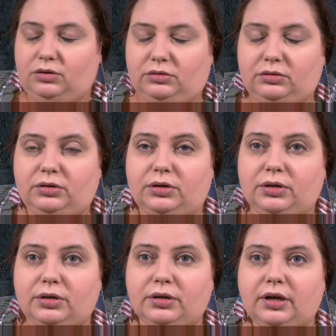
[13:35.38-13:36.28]
whew,
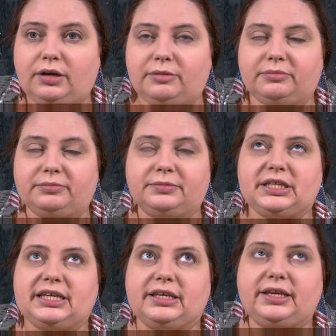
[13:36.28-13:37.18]
um,
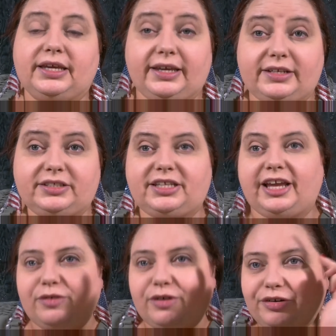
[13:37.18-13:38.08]
kiss
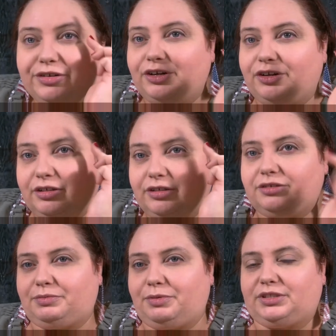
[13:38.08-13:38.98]
thing where, you know,
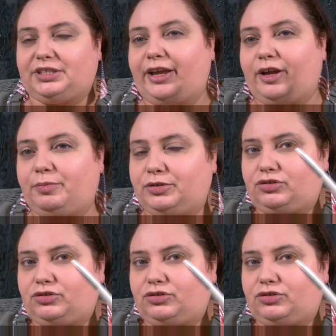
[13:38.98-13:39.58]
you're supposed to help you